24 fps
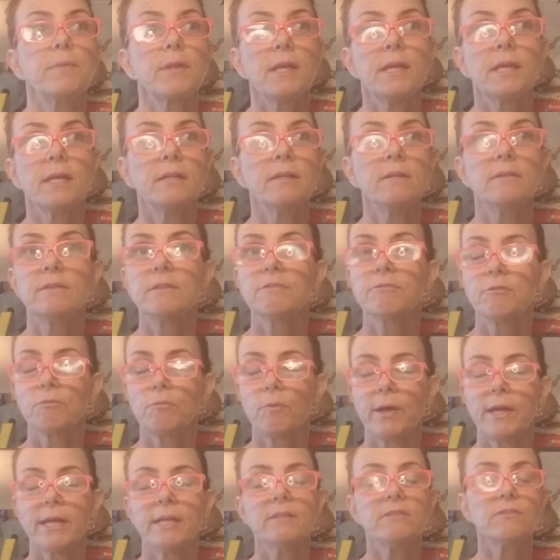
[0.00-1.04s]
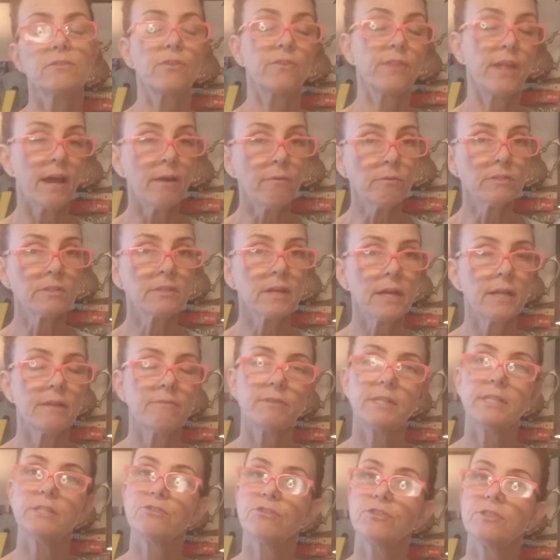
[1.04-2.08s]
in different ways. So that was kind
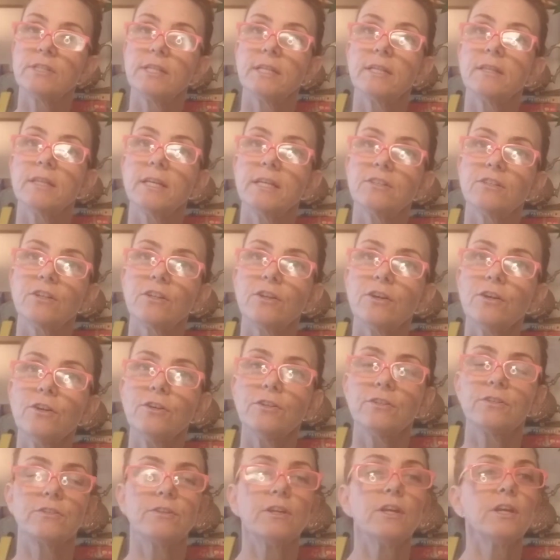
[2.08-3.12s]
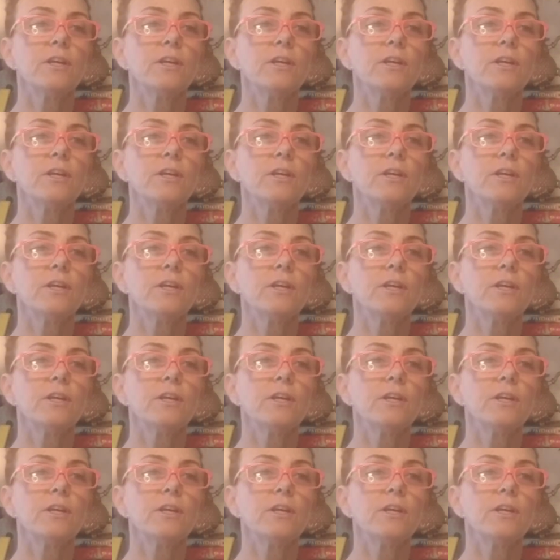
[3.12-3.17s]
of an interesting thing to learn.